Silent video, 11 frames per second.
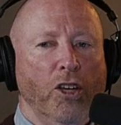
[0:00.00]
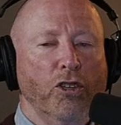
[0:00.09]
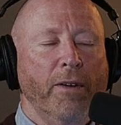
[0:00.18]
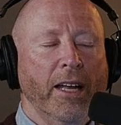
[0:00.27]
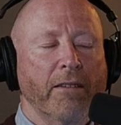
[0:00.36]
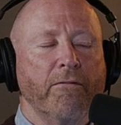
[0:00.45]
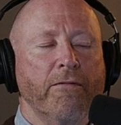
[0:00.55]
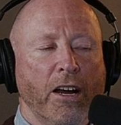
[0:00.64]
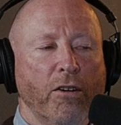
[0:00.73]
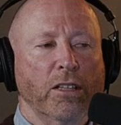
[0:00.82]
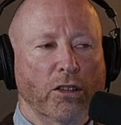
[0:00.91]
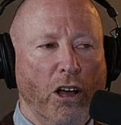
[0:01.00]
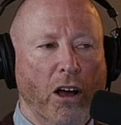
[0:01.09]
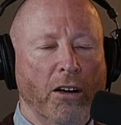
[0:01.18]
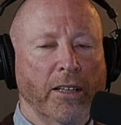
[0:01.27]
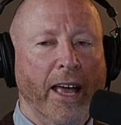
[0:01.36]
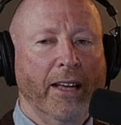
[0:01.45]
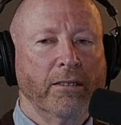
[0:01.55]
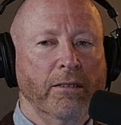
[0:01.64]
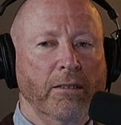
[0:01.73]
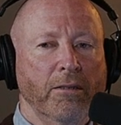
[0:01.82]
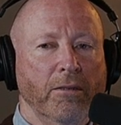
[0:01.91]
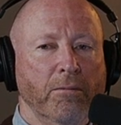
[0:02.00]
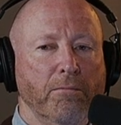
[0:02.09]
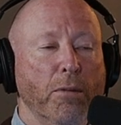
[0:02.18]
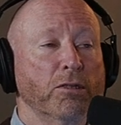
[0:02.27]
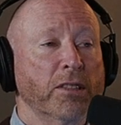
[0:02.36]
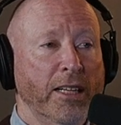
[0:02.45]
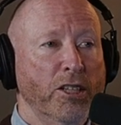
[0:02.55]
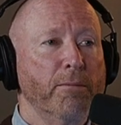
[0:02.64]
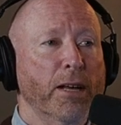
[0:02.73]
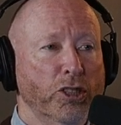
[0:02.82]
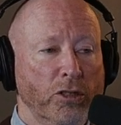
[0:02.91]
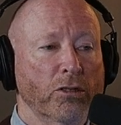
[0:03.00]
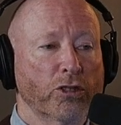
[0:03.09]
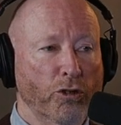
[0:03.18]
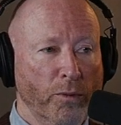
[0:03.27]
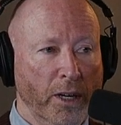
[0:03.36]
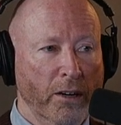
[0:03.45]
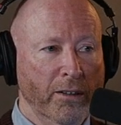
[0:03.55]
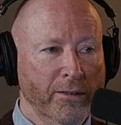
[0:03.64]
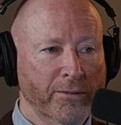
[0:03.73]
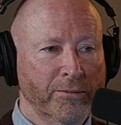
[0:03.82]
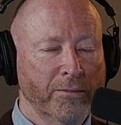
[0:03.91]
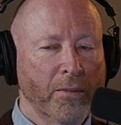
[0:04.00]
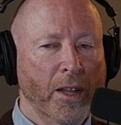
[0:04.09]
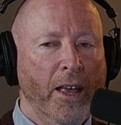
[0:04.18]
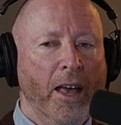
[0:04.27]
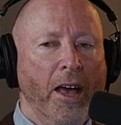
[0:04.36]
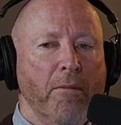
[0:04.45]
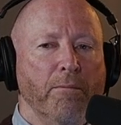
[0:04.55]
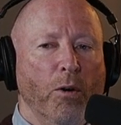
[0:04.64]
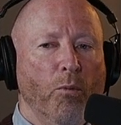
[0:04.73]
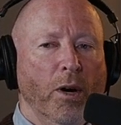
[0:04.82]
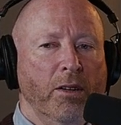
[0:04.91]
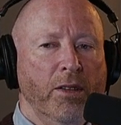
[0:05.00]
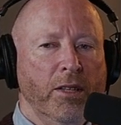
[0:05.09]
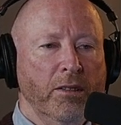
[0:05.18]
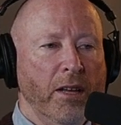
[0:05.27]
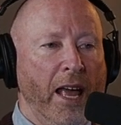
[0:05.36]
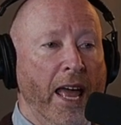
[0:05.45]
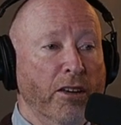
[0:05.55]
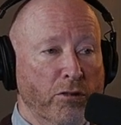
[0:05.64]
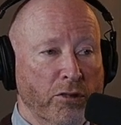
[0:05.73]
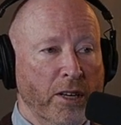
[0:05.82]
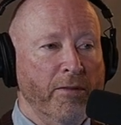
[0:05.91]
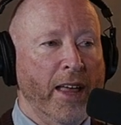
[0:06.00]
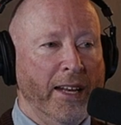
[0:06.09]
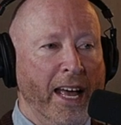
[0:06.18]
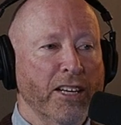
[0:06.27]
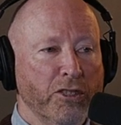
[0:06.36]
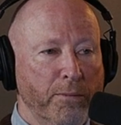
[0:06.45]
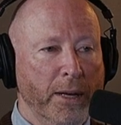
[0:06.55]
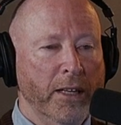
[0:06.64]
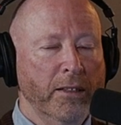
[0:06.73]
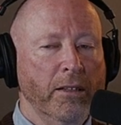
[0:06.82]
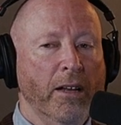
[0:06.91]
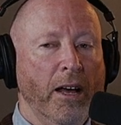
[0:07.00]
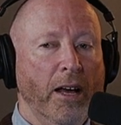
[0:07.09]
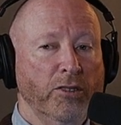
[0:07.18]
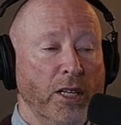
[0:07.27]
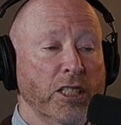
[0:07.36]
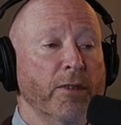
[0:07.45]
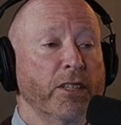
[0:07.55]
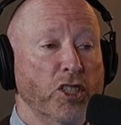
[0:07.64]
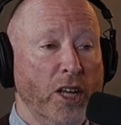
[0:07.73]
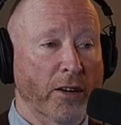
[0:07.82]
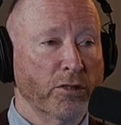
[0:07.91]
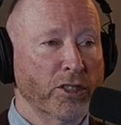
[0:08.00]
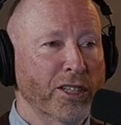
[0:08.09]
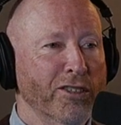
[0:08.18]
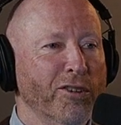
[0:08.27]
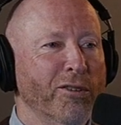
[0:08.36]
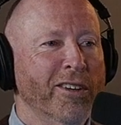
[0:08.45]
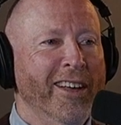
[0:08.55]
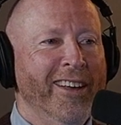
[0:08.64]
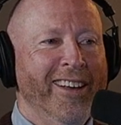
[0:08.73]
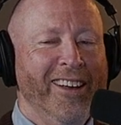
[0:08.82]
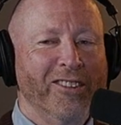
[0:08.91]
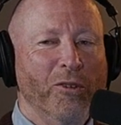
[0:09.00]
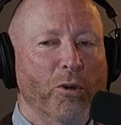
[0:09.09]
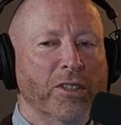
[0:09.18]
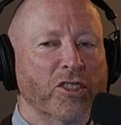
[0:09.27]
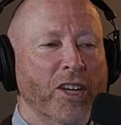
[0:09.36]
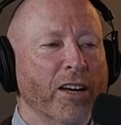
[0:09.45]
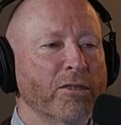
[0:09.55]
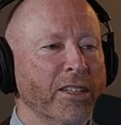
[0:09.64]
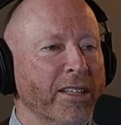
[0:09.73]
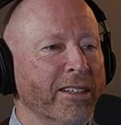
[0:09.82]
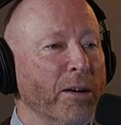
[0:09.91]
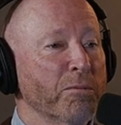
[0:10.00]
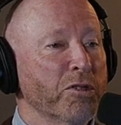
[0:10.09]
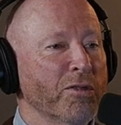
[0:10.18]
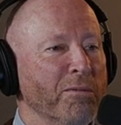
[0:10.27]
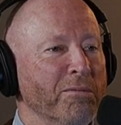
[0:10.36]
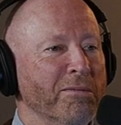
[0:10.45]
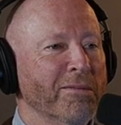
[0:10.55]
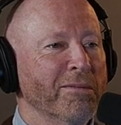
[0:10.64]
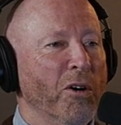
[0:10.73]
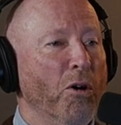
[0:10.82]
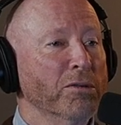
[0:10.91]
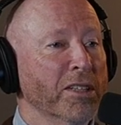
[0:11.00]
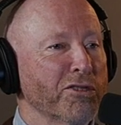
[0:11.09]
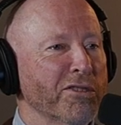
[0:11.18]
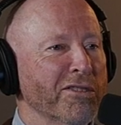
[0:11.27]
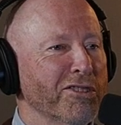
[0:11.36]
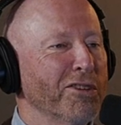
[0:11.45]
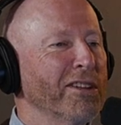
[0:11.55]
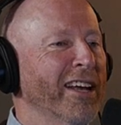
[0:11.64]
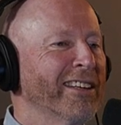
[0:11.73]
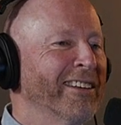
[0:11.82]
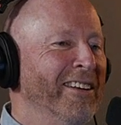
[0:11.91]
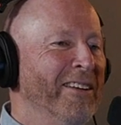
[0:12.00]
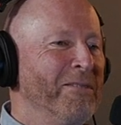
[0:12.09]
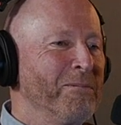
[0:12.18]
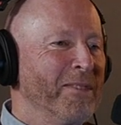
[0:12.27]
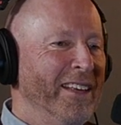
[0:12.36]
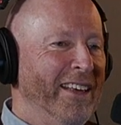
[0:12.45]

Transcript: You've had a very long and multidimensional career. Mm. But one of the anchors of that has been a sense of integrity. You know, mm. uh, the word integrity comes from wholeness. So like mm.